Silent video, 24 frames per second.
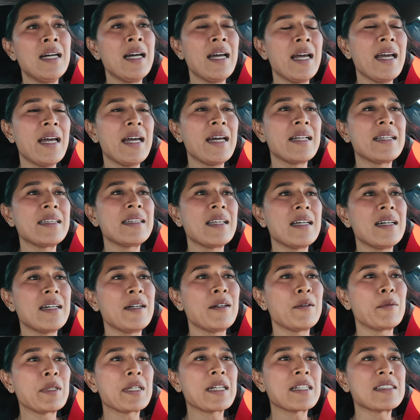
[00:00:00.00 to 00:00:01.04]
and
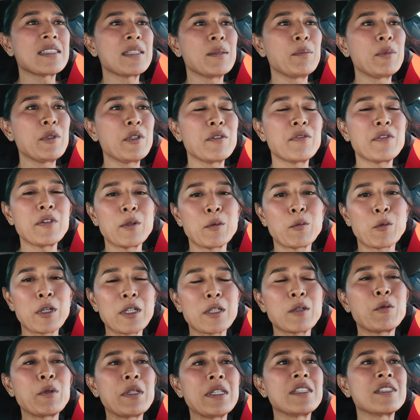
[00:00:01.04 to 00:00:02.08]
uh, we got some beautiful
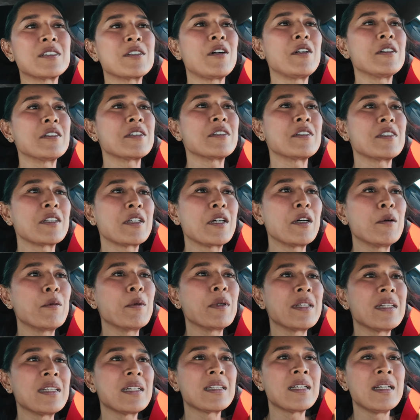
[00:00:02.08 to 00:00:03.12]
work wheels also to go
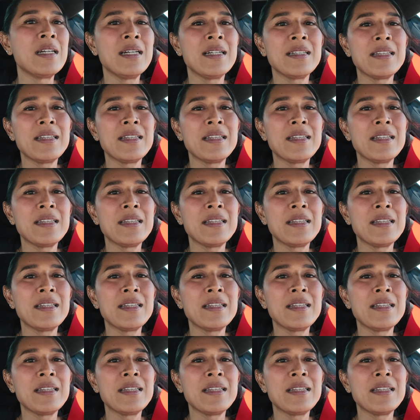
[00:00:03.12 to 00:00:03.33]
with it.